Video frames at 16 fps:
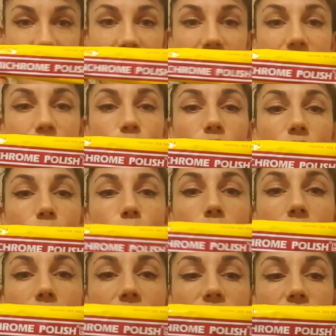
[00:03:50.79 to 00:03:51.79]
Now Simichrome
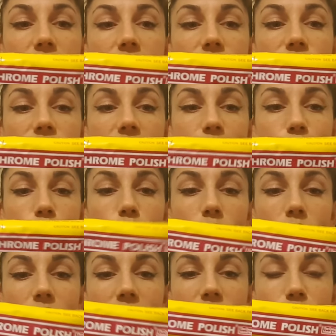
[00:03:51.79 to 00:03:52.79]
polish is a German
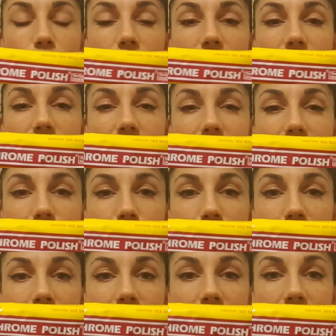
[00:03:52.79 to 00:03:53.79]
polish but it's
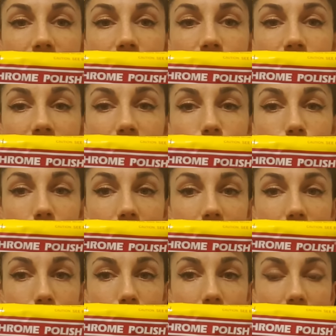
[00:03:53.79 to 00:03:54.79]
mainly available
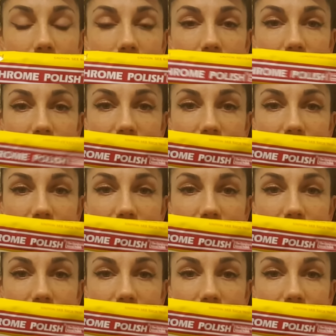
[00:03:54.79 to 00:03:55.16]
in America.